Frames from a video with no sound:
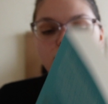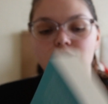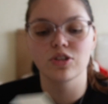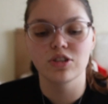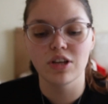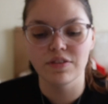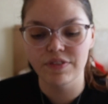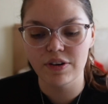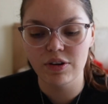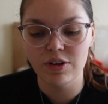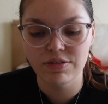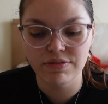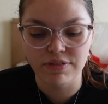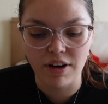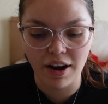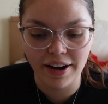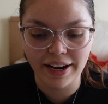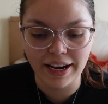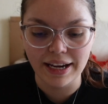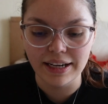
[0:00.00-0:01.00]
So it's not very
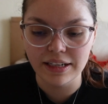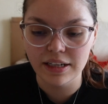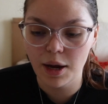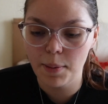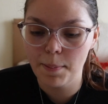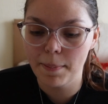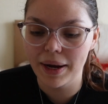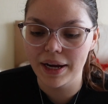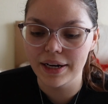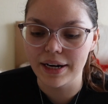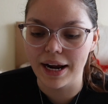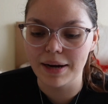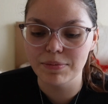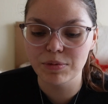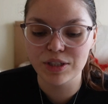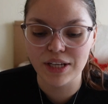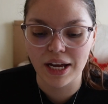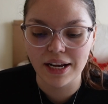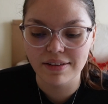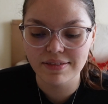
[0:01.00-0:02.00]
far in, but I'm
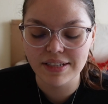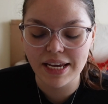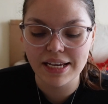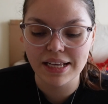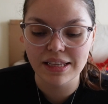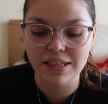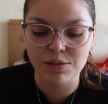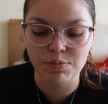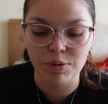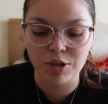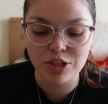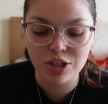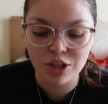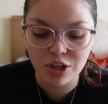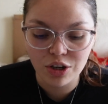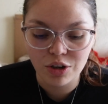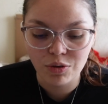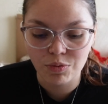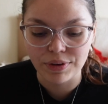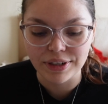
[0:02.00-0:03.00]
just kind of taking this book
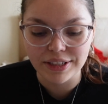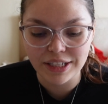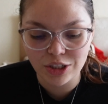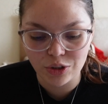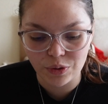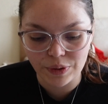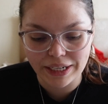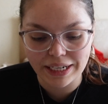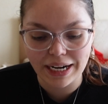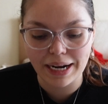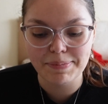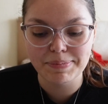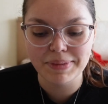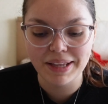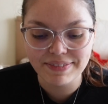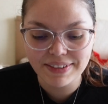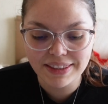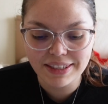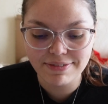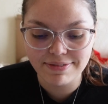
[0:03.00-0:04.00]
slow, really enjoying it. I'm
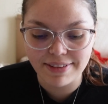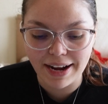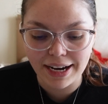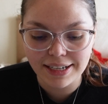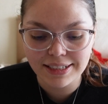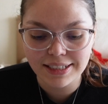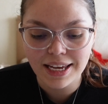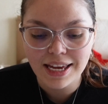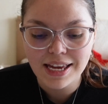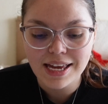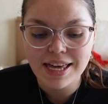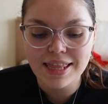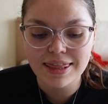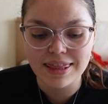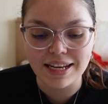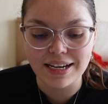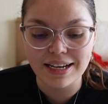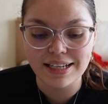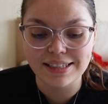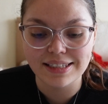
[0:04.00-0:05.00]
loving the fact
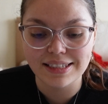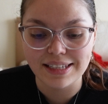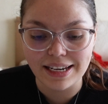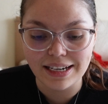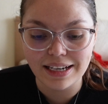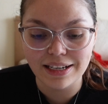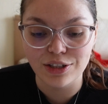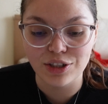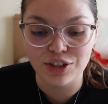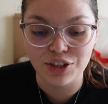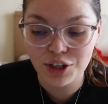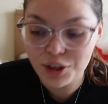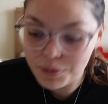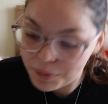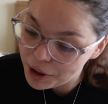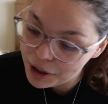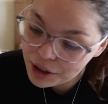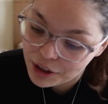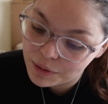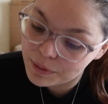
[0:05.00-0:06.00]
that it's set in
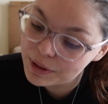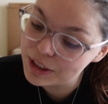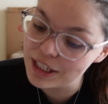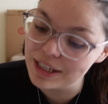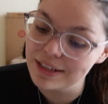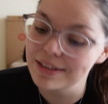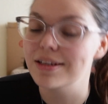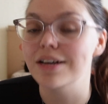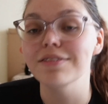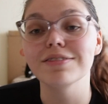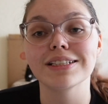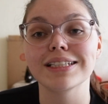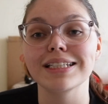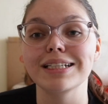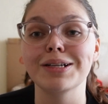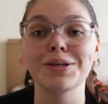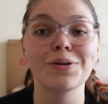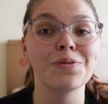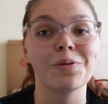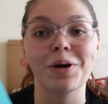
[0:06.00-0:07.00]
Joburg, which is obviously
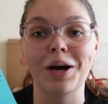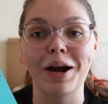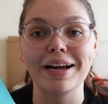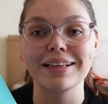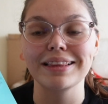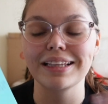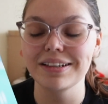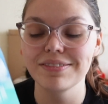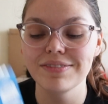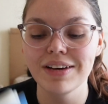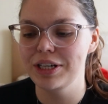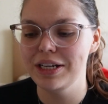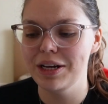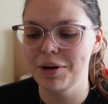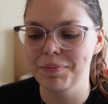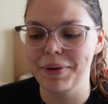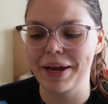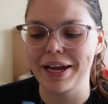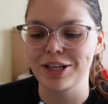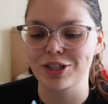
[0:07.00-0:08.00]
where I live. I'm only on
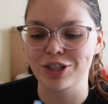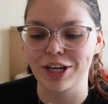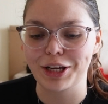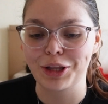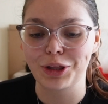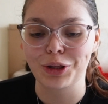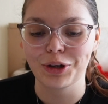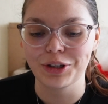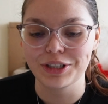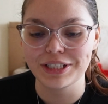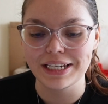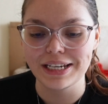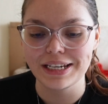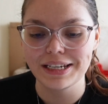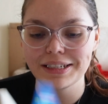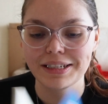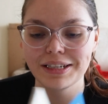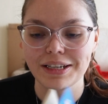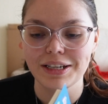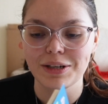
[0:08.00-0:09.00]
page like
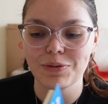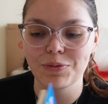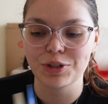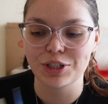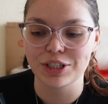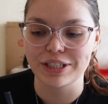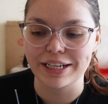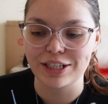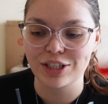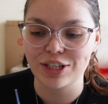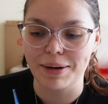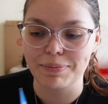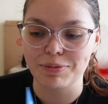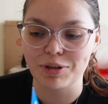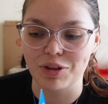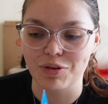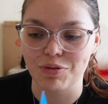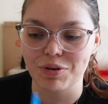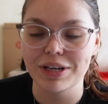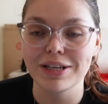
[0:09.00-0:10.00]
13, which is like chapter
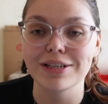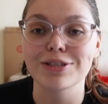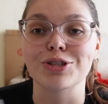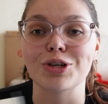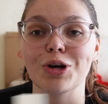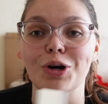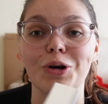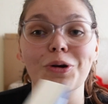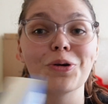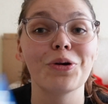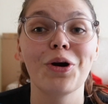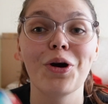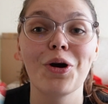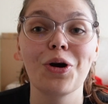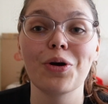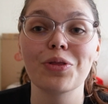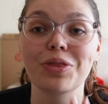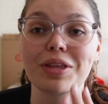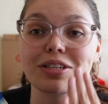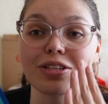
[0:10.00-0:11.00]
3, so
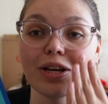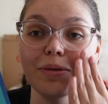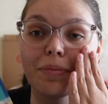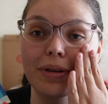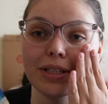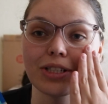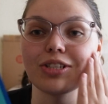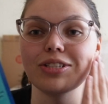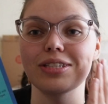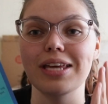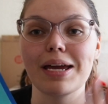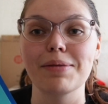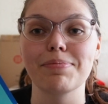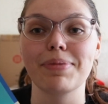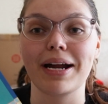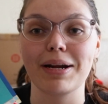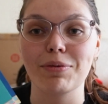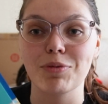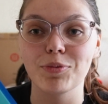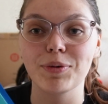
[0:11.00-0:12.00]
there's not much to say, but
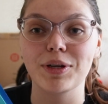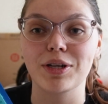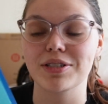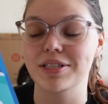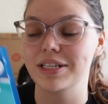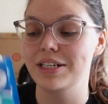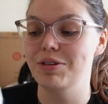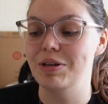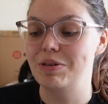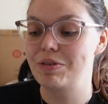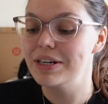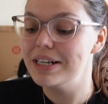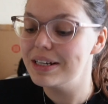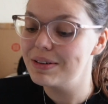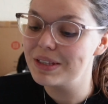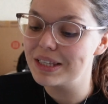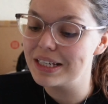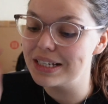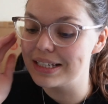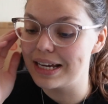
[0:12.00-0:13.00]
I will be continuing reading
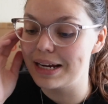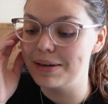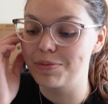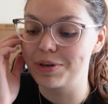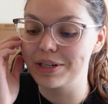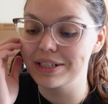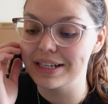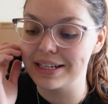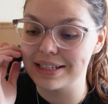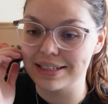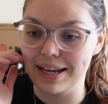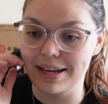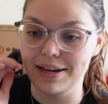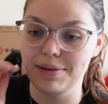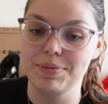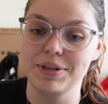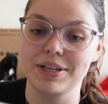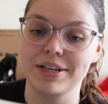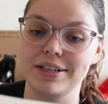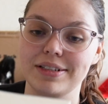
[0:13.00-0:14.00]
with this. I'm really excited
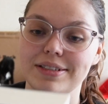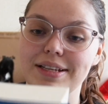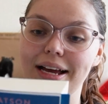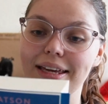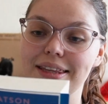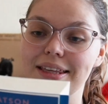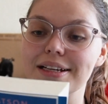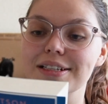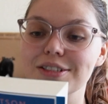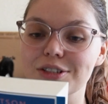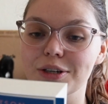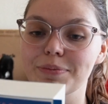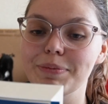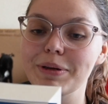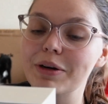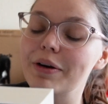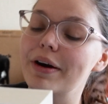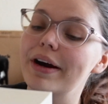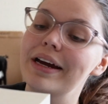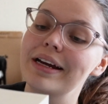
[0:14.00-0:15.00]
because I think it's going to be
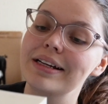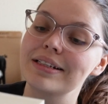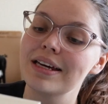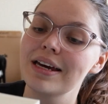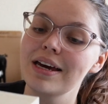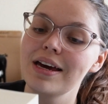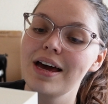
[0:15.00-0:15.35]
great.